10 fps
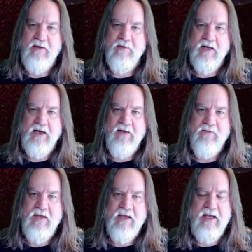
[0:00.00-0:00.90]

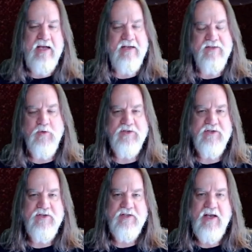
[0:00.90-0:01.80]
live and ask
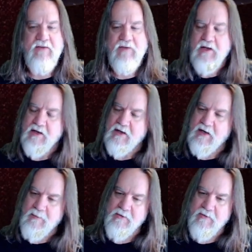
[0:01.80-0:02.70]
questions live,
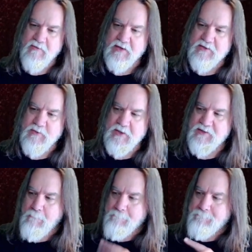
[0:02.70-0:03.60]
come on over to
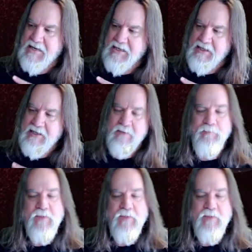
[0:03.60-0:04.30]
Twitch, bing,